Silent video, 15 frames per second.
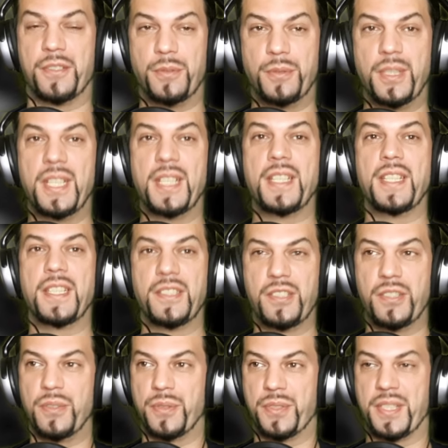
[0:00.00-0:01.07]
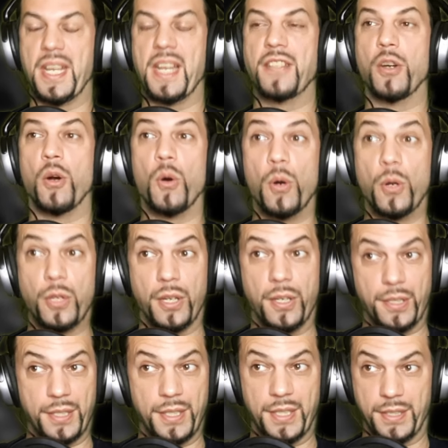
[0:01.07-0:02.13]
really do sell the
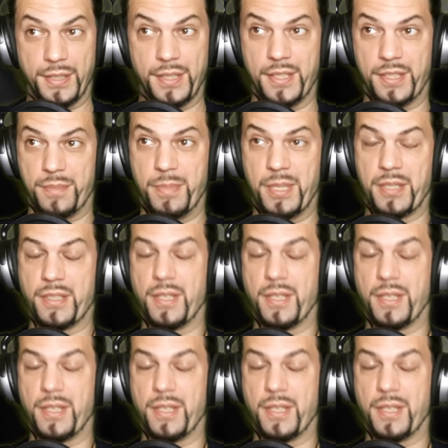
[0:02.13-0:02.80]
horror in this, because